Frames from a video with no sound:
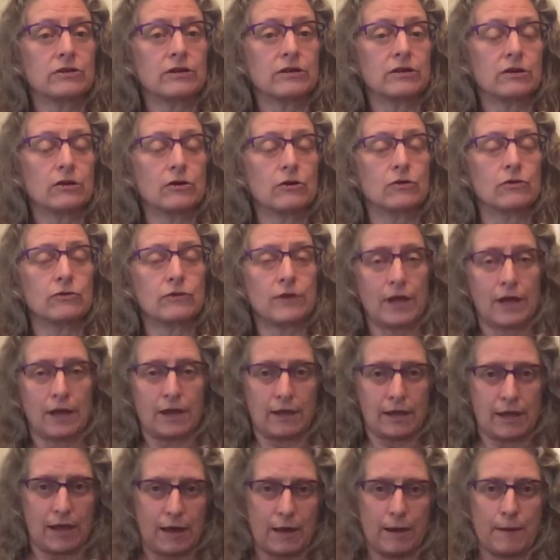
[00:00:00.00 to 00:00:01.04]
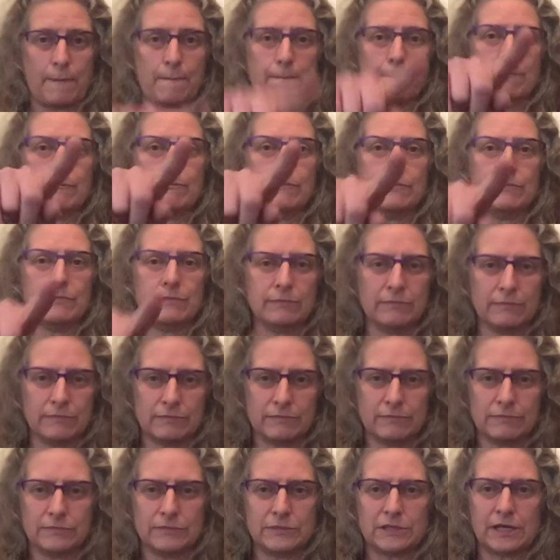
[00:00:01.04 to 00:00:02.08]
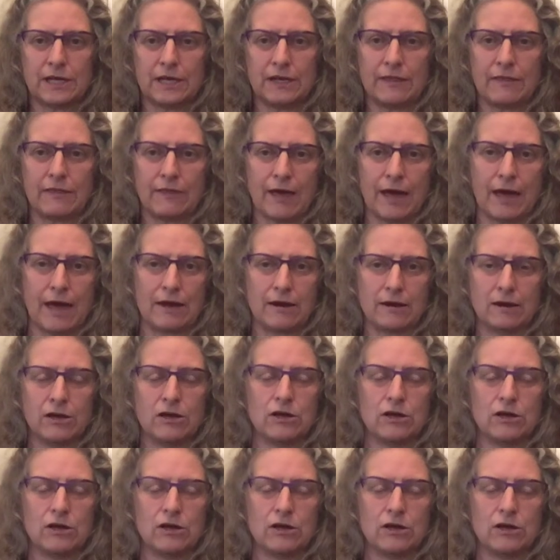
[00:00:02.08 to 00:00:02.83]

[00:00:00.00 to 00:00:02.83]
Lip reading: It goes M, like that.